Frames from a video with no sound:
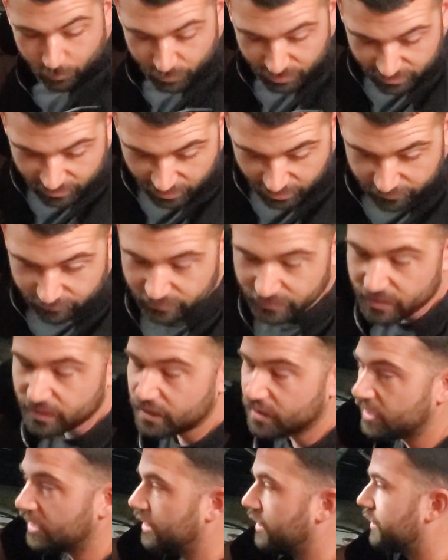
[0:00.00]
we got the
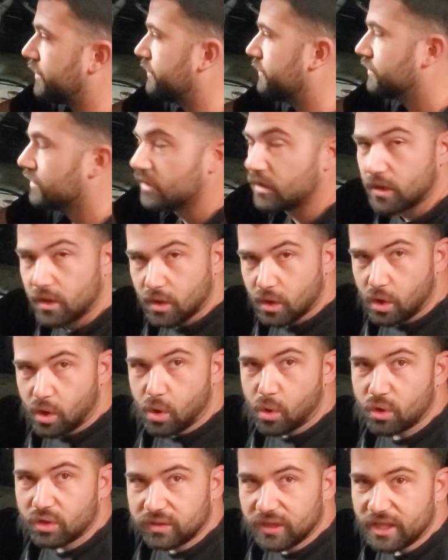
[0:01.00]

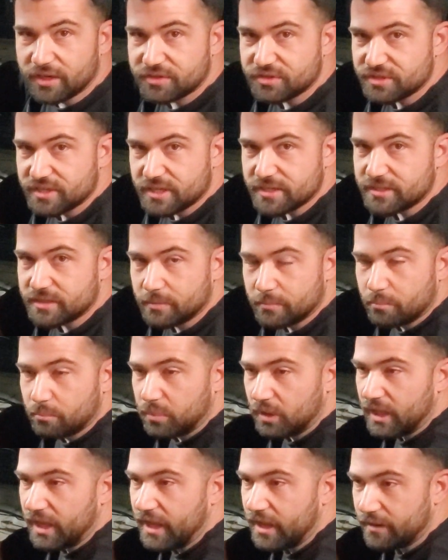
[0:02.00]
whole clutch system
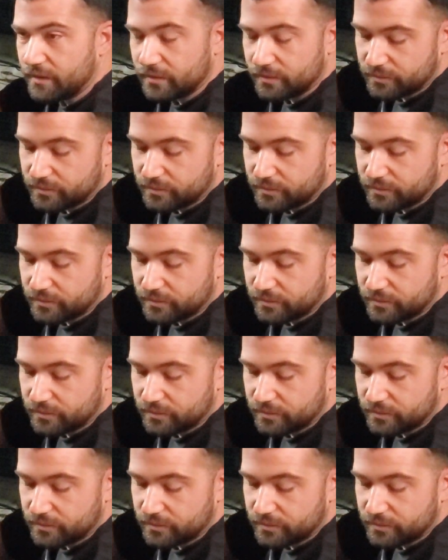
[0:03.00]
bled,